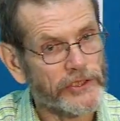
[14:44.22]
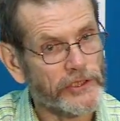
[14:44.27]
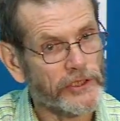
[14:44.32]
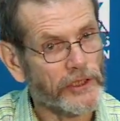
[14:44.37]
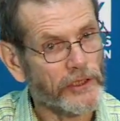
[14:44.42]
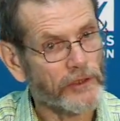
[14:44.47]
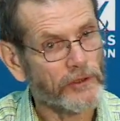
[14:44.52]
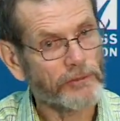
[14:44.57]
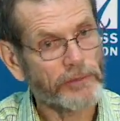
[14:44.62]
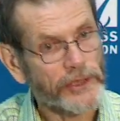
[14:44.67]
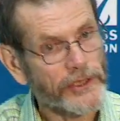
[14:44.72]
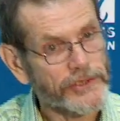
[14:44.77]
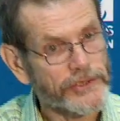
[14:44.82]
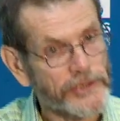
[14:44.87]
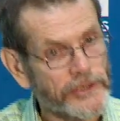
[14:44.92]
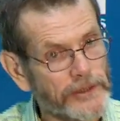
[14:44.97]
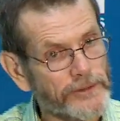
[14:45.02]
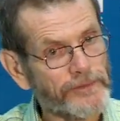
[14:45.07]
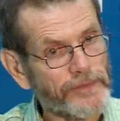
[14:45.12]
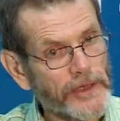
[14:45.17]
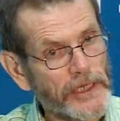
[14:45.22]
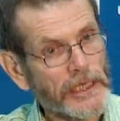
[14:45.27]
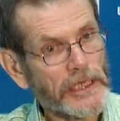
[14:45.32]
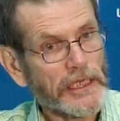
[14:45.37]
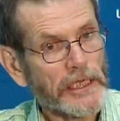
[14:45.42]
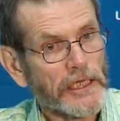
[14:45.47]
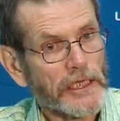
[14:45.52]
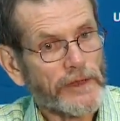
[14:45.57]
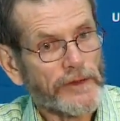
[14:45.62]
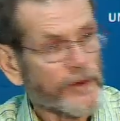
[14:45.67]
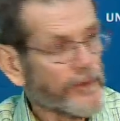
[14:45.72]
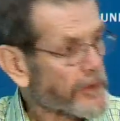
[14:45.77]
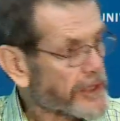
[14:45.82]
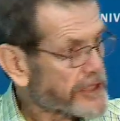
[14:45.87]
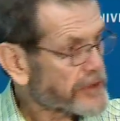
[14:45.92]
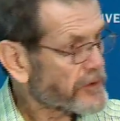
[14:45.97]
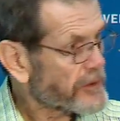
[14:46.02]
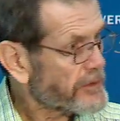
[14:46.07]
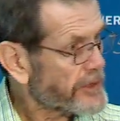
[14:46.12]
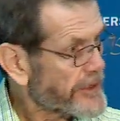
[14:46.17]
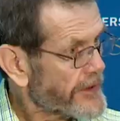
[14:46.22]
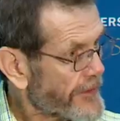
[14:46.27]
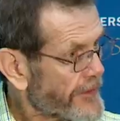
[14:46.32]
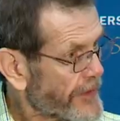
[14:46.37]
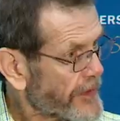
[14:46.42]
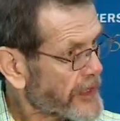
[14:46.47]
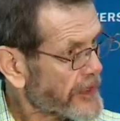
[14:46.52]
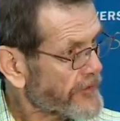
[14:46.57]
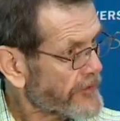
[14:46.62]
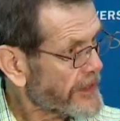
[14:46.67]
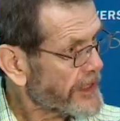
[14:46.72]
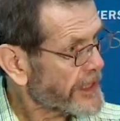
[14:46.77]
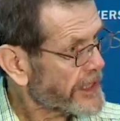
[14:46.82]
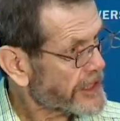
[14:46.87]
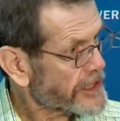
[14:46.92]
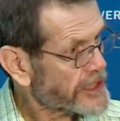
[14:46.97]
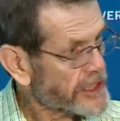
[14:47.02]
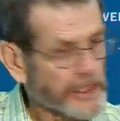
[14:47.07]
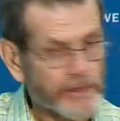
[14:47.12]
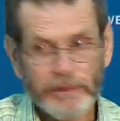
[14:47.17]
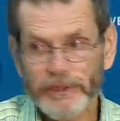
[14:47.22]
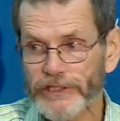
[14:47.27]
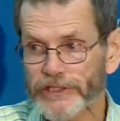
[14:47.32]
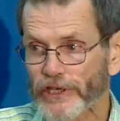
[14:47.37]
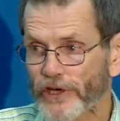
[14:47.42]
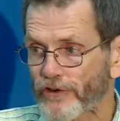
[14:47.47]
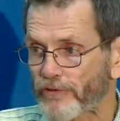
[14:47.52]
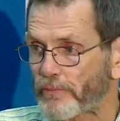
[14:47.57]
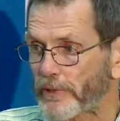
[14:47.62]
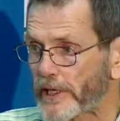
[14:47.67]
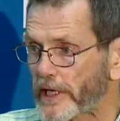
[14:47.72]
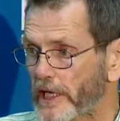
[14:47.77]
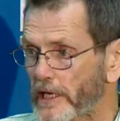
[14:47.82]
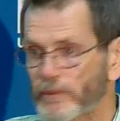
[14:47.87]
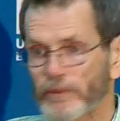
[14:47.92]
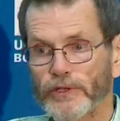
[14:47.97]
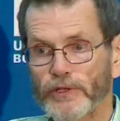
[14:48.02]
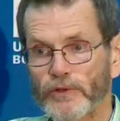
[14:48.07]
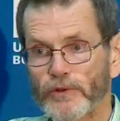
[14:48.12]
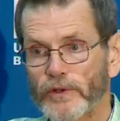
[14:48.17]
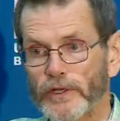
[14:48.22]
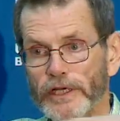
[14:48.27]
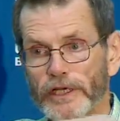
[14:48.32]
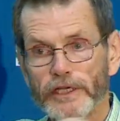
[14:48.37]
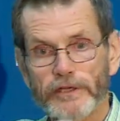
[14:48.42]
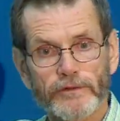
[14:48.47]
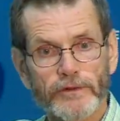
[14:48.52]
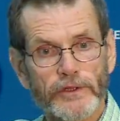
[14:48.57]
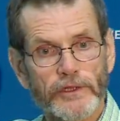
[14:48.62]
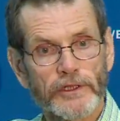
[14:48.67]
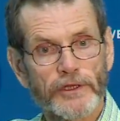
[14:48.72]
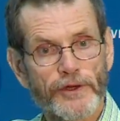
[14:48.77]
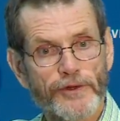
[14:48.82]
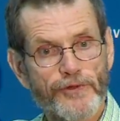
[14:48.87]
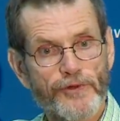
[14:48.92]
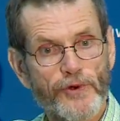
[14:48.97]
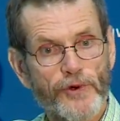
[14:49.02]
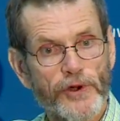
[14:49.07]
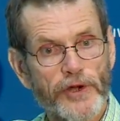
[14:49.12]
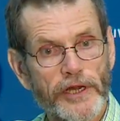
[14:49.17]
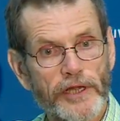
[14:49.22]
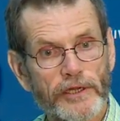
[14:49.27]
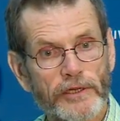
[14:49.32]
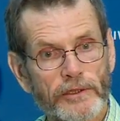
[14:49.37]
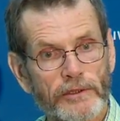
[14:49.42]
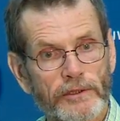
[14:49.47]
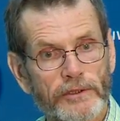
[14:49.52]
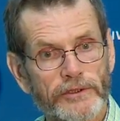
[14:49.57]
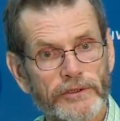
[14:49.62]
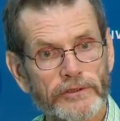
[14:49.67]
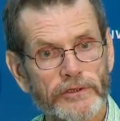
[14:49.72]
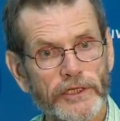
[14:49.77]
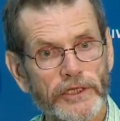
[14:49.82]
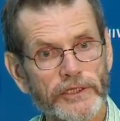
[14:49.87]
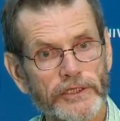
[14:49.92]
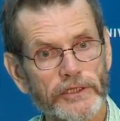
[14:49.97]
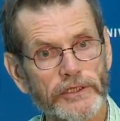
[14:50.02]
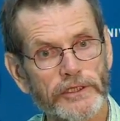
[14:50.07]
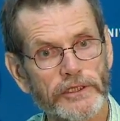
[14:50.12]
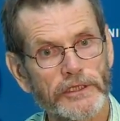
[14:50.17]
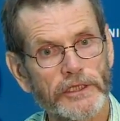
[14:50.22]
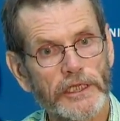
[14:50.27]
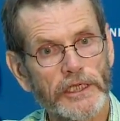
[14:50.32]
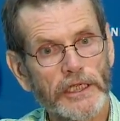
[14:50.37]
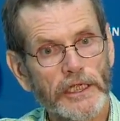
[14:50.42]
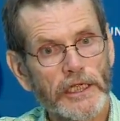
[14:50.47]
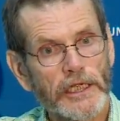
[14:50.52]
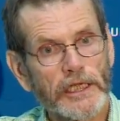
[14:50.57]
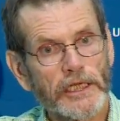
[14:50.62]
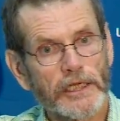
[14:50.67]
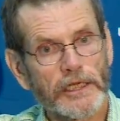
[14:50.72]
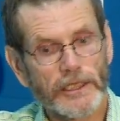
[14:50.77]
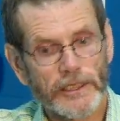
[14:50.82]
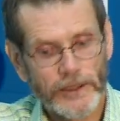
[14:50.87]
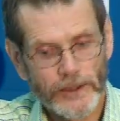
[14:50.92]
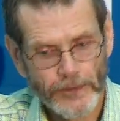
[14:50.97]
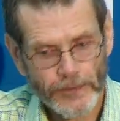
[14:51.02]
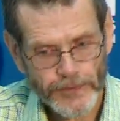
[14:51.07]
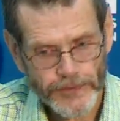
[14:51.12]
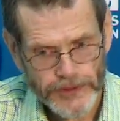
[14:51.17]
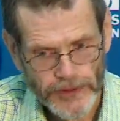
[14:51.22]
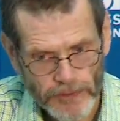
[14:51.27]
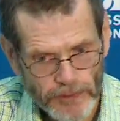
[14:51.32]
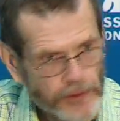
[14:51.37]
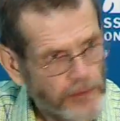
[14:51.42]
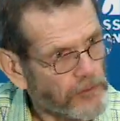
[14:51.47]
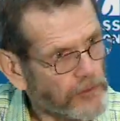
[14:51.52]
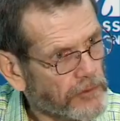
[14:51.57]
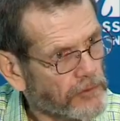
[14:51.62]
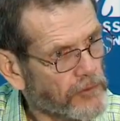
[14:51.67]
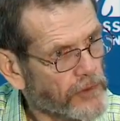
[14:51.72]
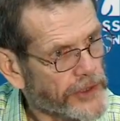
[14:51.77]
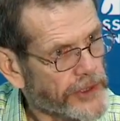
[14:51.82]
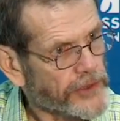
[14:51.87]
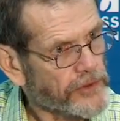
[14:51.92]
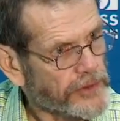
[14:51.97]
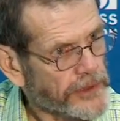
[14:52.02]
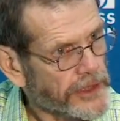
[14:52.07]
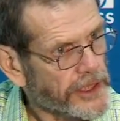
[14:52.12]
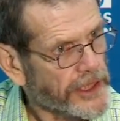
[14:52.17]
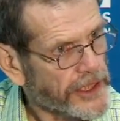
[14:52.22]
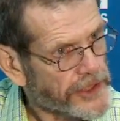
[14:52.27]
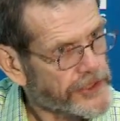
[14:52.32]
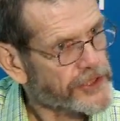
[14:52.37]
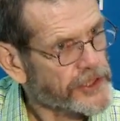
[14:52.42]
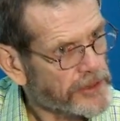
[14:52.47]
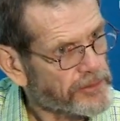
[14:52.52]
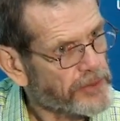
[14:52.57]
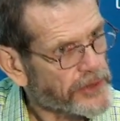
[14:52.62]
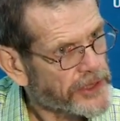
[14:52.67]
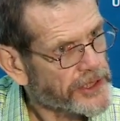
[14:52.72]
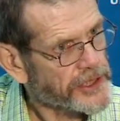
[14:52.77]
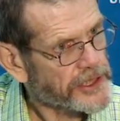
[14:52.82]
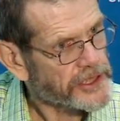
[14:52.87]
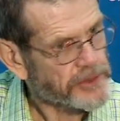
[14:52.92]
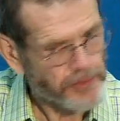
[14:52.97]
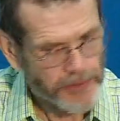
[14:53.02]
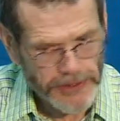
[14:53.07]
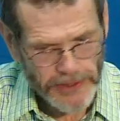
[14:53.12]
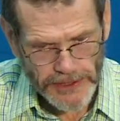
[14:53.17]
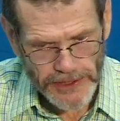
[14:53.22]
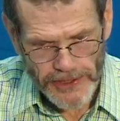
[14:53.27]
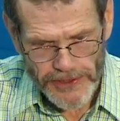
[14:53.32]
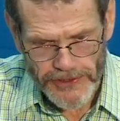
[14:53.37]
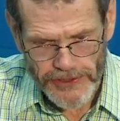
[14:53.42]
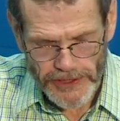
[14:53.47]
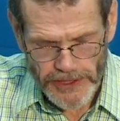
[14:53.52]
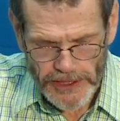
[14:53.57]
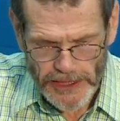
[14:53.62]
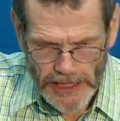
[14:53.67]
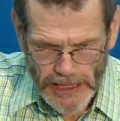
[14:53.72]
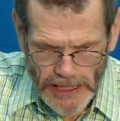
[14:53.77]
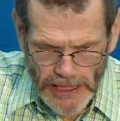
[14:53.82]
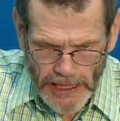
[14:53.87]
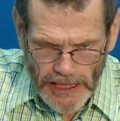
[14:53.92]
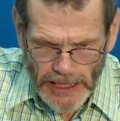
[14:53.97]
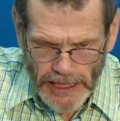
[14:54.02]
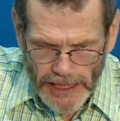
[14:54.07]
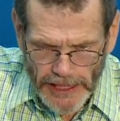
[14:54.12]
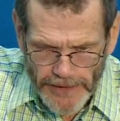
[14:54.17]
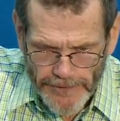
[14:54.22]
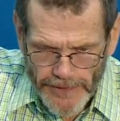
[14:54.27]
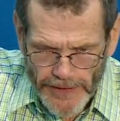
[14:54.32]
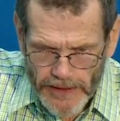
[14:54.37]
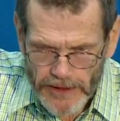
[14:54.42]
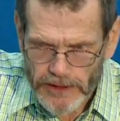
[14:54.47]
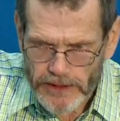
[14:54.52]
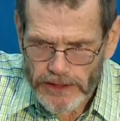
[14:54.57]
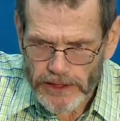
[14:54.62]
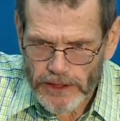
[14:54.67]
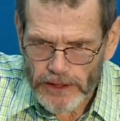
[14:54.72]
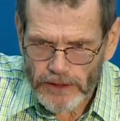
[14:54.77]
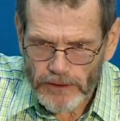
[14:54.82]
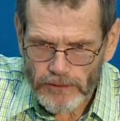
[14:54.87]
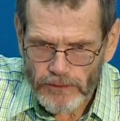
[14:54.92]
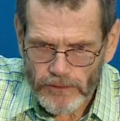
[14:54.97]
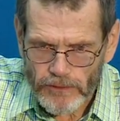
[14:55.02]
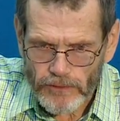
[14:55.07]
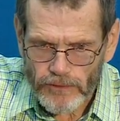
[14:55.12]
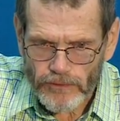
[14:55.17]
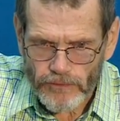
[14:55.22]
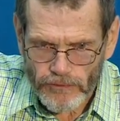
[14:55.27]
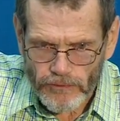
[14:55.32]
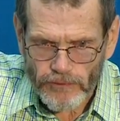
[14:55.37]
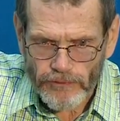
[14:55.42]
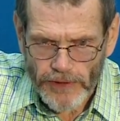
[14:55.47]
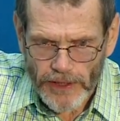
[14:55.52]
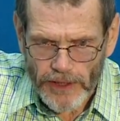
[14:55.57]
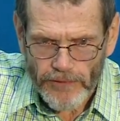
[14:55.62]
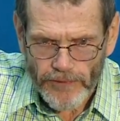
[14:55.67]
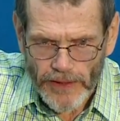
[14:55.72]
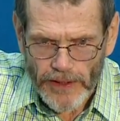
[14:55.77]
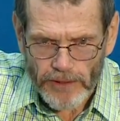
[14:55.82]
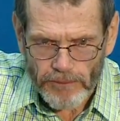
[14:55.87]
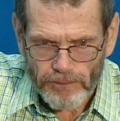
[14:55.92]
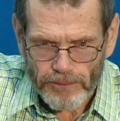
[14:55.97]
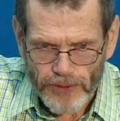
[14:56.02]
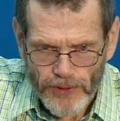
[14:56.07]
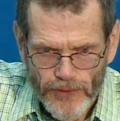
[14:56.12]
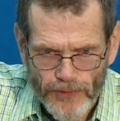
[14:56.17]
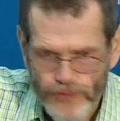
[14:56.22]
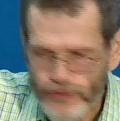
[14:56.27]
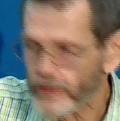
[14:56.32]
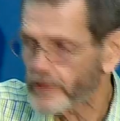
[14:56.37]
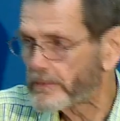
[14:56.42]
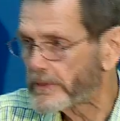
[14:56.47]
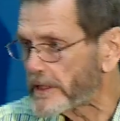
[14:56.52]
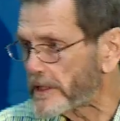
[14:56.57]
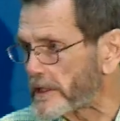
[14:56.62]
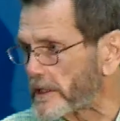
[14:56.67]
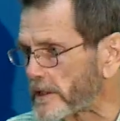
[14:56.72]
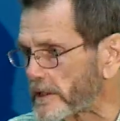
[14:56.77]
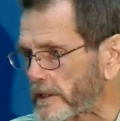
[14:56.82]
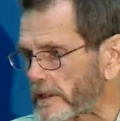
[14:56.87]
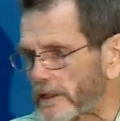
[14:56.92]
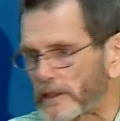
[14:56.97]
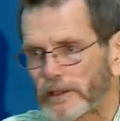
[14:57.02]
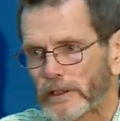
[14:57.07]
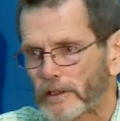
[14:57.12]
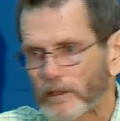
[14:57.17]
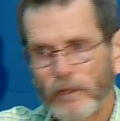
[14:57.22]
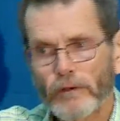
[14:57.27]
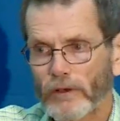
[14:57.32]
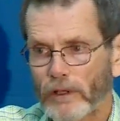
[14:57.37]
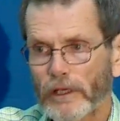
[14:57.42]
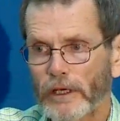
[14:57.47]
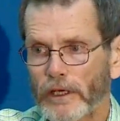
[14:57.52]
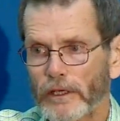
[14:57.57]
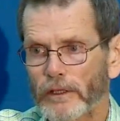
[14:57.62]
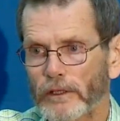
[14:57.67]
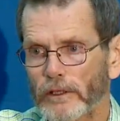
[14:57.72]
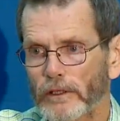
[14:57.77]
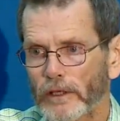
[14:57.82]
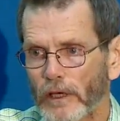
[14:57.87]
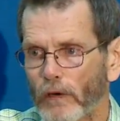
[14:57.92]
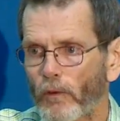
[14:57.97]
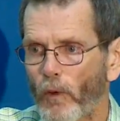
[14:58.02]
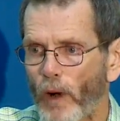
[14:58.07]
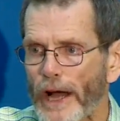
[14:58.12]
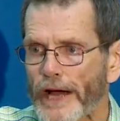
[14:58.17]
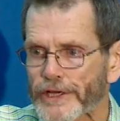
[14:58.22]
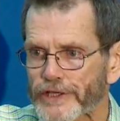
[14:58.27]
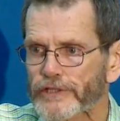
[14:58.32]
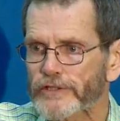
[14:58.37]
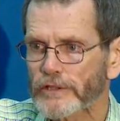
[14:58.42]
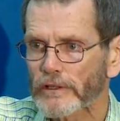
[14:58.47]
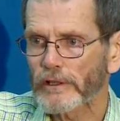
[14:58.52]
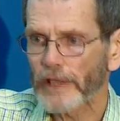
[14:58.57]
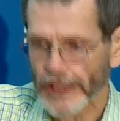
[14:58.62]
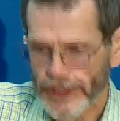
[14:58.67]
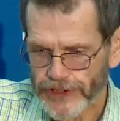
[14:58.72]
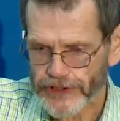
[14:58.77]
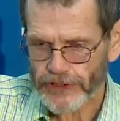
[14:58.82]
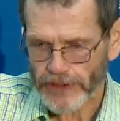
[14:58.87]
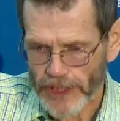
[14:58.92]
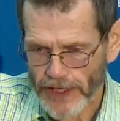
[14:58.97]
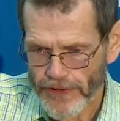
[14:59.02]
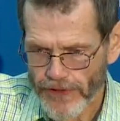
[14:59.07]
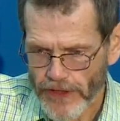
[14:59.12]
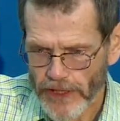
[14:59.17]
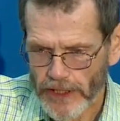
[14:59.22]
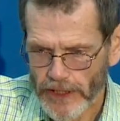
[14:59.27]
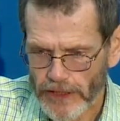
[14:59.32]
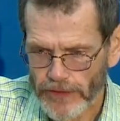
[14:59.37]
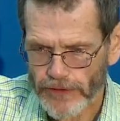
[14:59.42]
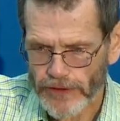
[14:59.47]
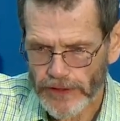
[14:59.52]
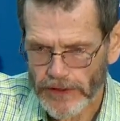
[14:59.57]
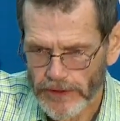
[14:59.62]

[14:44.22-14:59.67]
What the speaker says: should go, because the risk would be that the convening team itself became a new kind of a authority structure. So we wanted to engage the participant energy. And that proved to be a wise lesson, I think.